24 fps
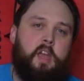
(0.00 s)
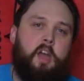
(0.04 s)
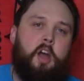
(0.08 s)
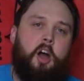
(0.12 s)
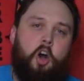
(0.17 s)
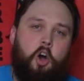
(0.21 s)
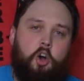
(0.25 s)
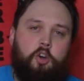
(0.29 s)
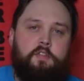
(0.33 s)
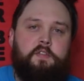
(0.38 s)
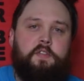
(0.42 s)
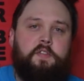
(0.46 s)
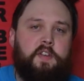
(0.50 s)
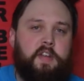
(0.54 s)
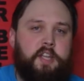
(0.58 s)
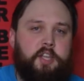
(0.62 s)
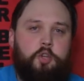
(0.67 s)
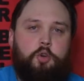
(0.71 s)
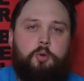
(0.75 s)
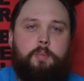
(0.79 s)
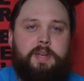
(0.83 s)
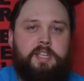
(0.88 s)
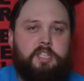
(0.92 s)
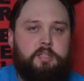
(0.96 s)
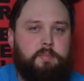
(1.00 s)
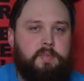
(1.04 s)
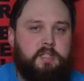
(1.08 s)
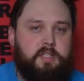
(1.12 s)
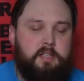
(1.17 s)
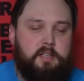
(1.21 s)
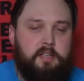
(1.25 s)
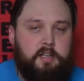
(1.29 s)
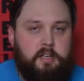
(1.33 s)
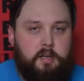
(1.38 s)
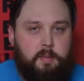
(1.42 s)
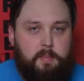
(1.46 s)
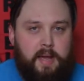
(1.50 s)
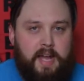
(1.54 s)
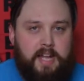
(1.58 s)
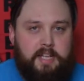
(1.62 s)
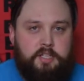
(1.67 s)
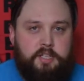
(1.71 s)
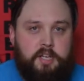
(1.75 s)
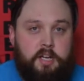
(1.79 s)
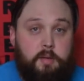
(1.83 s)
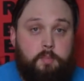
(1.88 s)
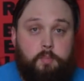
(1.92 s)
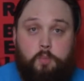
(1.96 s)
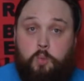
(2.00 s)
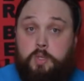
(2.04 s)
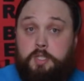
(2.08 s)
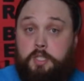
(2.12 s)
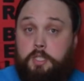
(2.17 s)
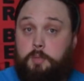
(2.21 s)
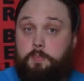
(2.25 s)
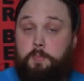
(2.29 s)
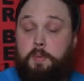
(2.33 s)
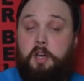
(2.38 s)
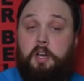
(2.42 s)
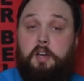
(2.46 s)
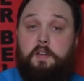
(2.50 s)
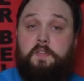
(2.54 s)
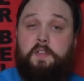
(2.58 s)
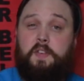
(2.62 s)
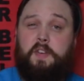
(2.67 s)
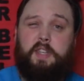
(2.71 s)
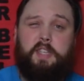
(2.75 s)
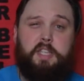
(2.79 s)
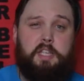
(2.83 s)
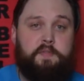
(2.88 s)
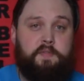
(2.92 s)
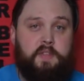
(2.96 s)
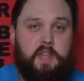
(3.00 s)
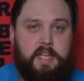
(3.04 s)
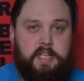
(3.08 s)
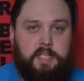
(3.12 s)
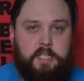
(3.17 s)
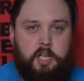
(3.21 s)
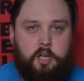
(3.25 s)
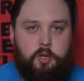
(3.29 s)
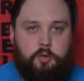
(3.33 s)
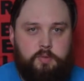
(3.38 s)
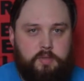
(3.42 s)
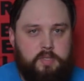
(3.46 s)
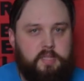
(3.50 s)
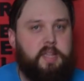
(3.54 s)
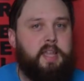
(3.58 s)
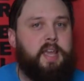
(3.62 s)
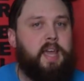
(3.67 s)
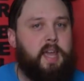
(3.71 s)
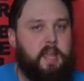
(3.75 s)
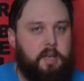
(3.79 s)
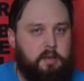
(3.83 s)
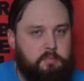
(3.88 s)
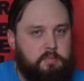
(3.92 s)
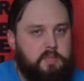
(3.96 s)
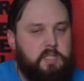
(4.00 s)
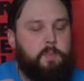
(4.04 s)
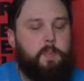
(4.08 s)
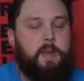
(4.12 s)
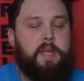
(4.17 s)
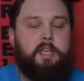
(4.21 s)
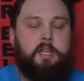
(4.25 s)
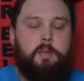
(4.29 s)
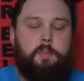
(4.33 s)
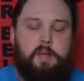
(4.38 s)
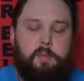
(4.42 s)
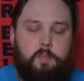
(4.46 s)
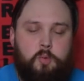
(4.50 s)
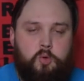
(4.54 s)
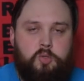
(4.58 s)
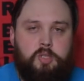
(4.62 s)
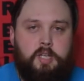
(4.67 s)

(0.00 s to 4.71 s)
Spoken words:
Hopefully your measurements are going to match up, which is perfect. If they don't, then spend a bit more